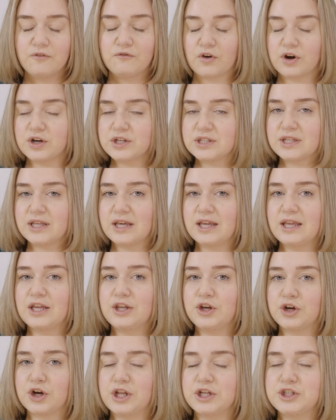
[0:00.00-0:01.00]
First thing
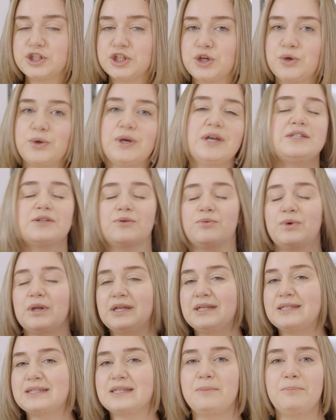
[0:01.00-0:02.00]
you're gonna do, it's a
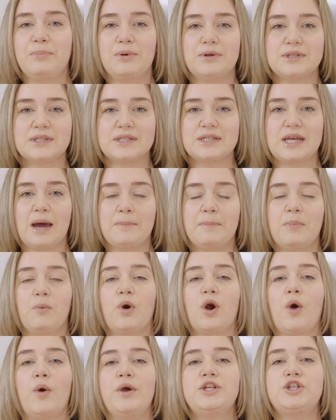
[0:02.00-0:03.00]
really simple step.
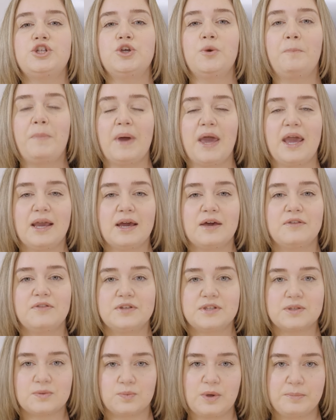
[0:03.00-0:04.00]
We're going to bake
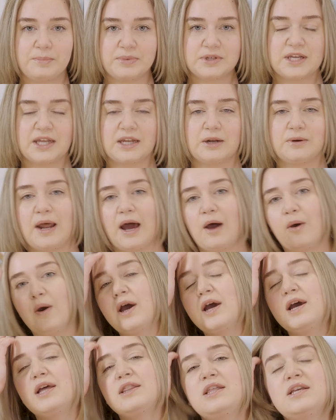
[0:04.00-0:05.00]
the sweet potato. Now,
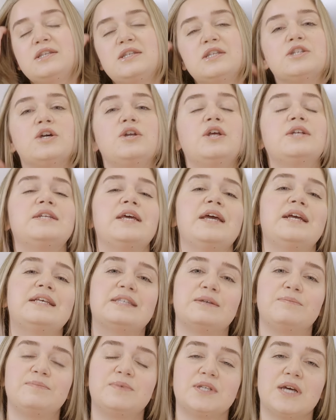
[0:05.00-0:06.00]
this is gonna take
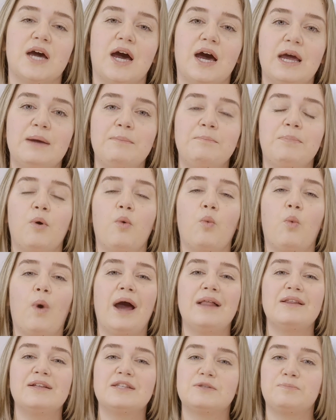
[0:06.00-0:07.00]
some time, but
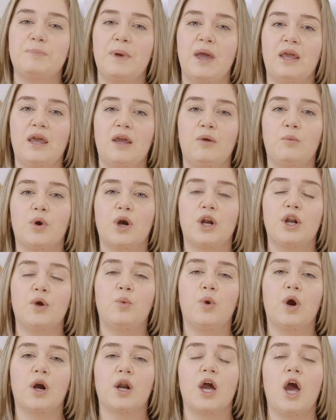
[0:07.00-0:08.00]
while it's baking, we're gonna
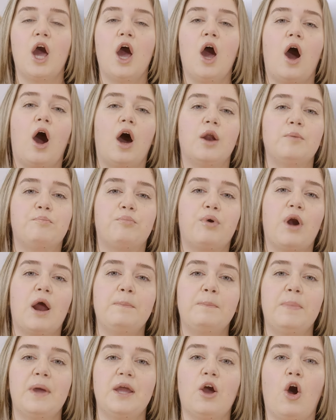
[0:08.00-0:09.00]
work on
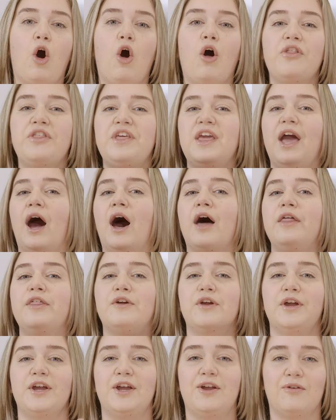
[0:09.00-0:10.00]
prepping all the
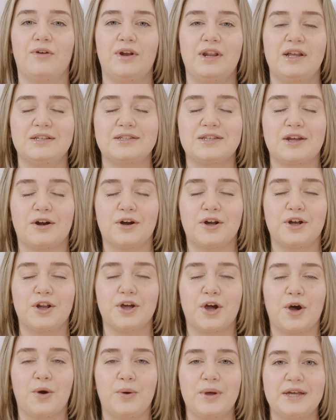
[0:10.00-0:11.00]
other ingredients that are gonna
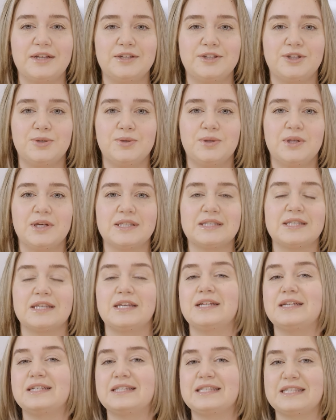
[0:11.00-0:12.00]
go into this
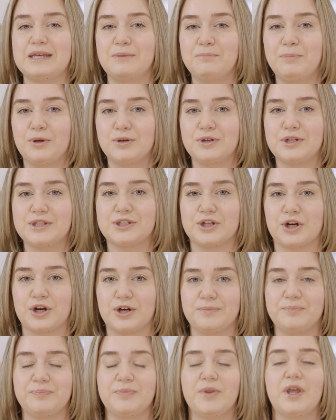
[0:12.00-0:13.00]
simple dessert.